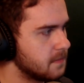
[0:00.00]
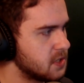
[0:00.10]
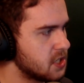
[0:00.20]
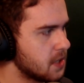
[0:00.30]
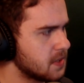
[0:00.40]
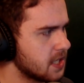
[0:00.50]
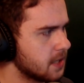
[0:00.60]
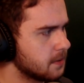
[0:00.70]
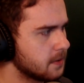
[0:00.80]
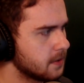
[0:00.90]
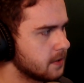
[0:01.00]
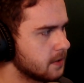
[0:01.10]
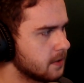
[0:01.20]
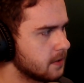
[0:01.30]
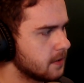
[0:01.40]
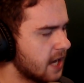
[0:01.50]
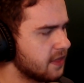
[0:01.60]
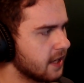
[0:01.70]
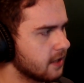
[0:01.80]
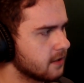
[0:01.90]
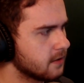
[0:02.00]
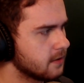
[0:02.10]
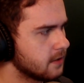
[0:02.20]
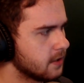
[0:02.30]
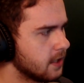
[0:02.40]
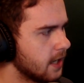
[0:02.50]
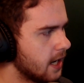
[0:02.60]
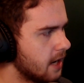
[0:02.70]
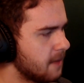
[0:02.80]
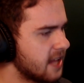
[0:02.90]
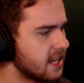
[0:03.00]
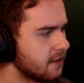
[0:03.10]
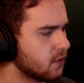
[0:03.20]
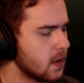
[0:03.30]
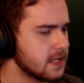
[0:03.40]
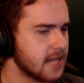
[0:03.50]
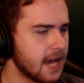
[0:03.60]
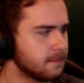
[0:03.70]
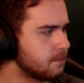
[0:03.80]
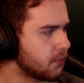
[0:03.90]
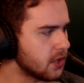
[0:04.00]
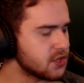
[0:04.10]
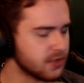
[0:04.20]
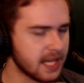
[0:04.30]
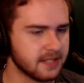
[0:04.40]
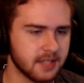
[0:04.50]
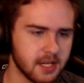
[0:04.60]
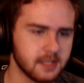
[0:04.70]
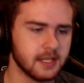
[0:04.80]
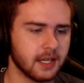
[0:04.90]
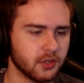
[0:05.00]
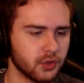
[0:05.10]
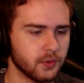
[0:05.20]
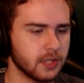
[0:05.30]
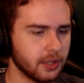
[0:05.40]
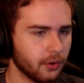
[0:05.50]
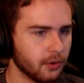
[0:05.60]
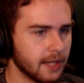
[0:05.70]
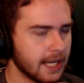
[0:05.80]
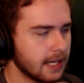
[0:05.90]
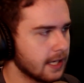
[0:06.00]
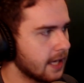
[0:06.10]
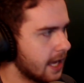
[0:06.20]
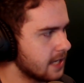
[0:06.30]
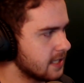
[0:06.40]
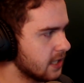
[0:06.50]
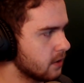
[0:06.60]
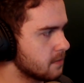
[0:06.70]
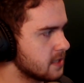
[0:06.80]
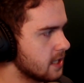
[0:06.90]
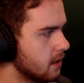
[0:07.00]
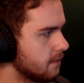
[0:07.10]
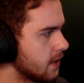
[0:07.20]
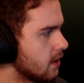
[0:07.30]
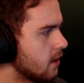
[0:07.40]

JoJo, I think. And then, of course, I'm pretty sure that doesn't include the old lady and Dio himself.